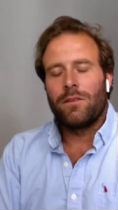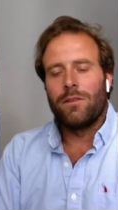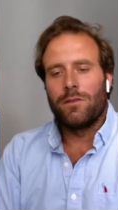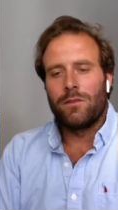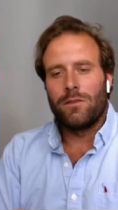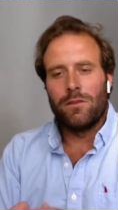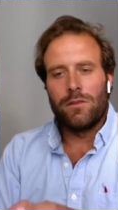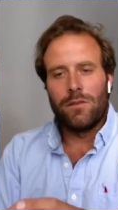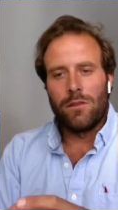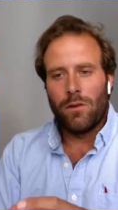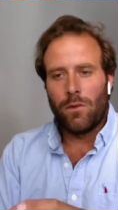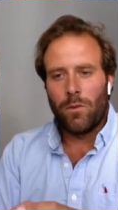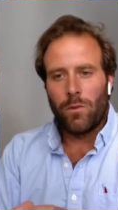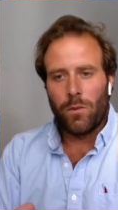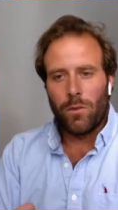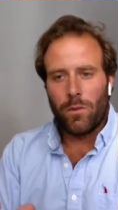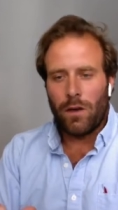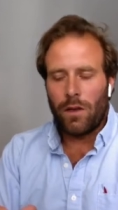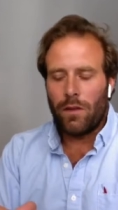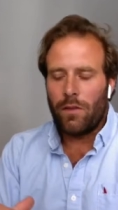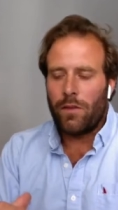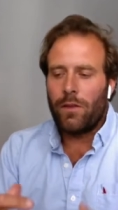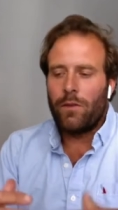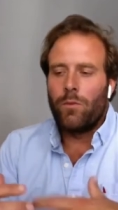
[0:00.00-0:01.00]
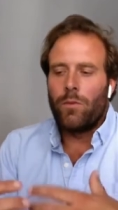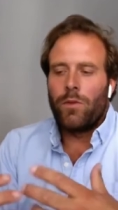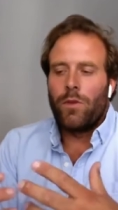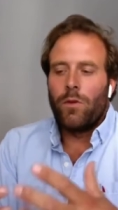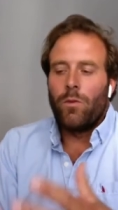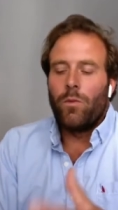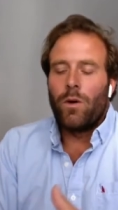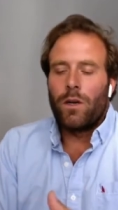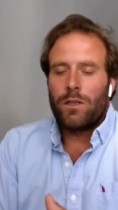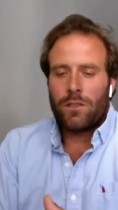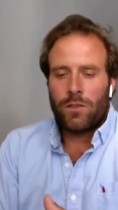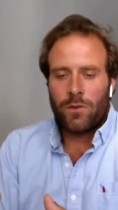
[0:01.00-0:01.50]
The
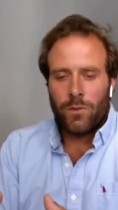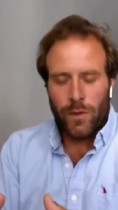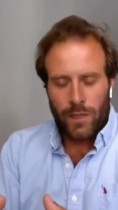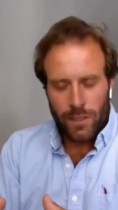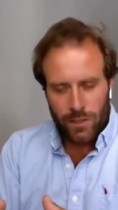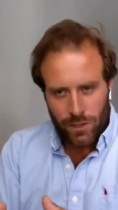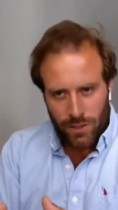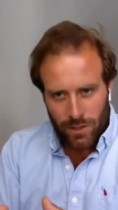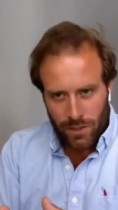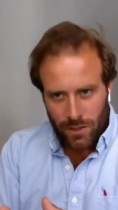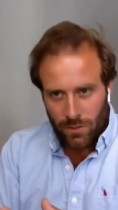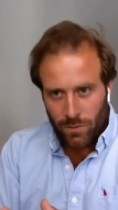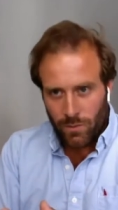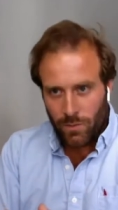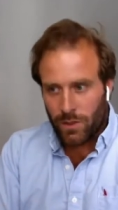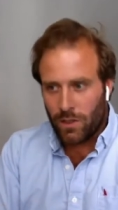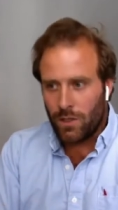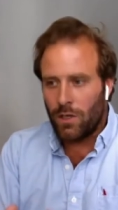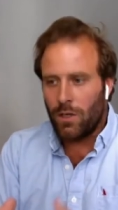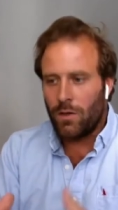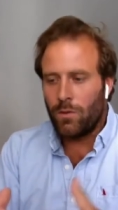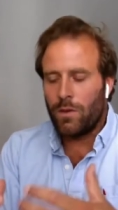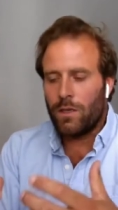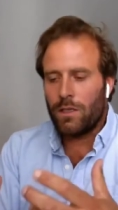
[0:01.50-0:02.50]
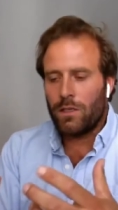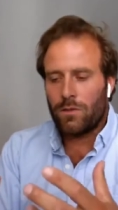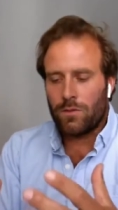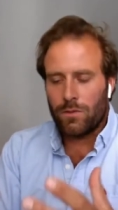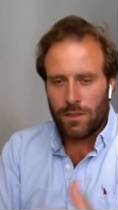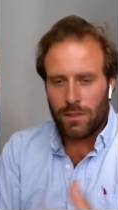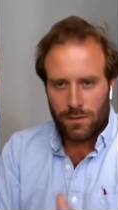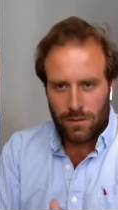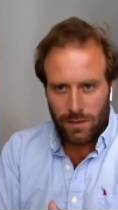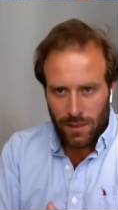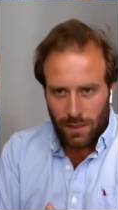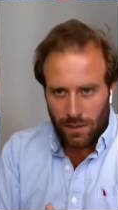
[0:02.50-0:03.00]
the one question we
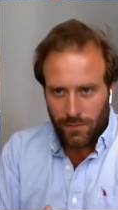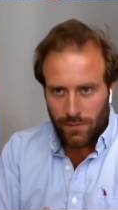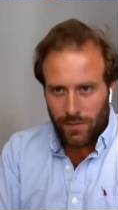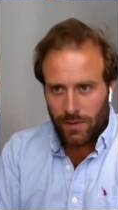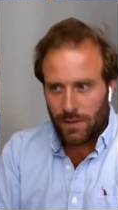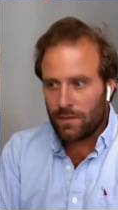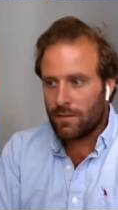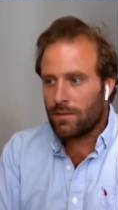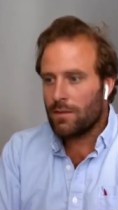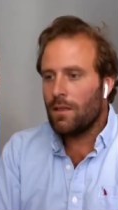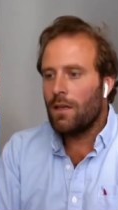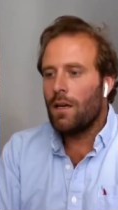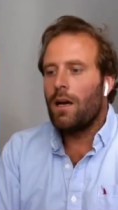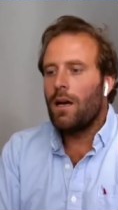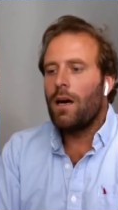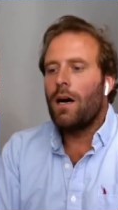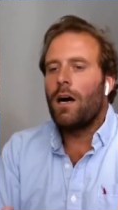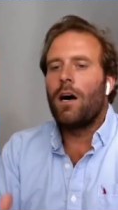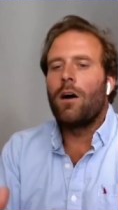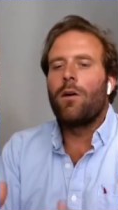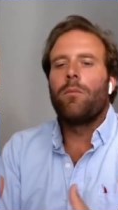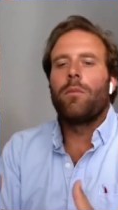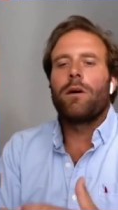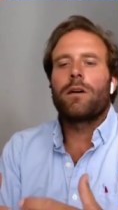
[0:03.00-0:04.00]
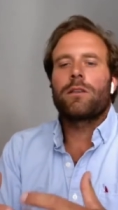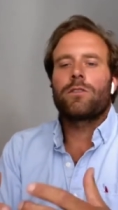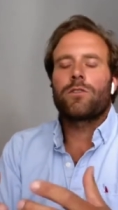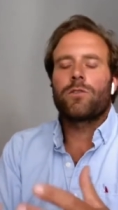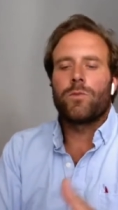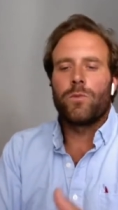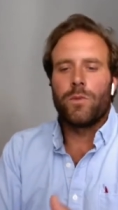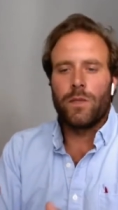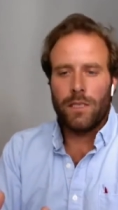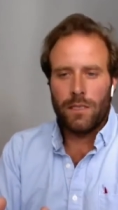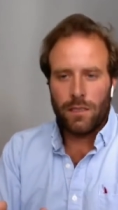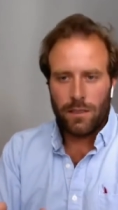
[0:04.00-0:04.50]
always receive is, how
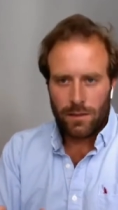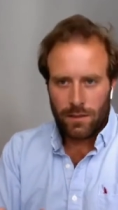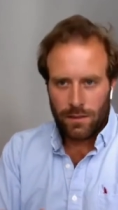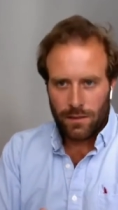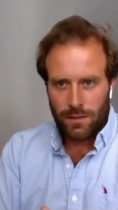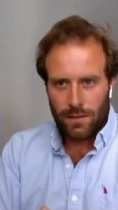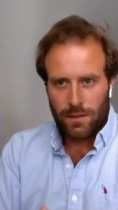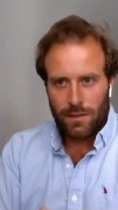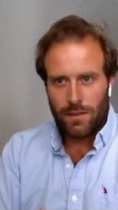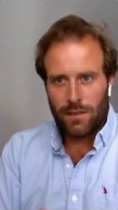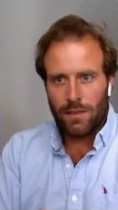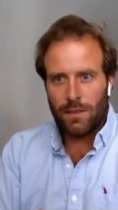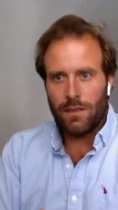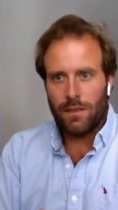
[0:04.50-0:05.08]
much wind